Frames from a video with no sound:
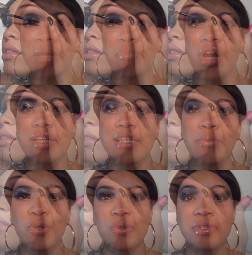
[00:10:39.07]
Main products
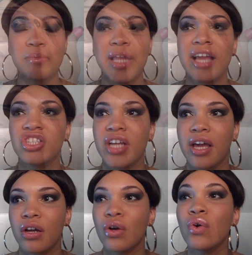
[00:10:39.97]
that we use was the black
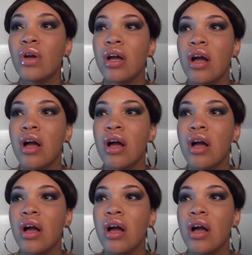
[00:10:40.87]
shadow,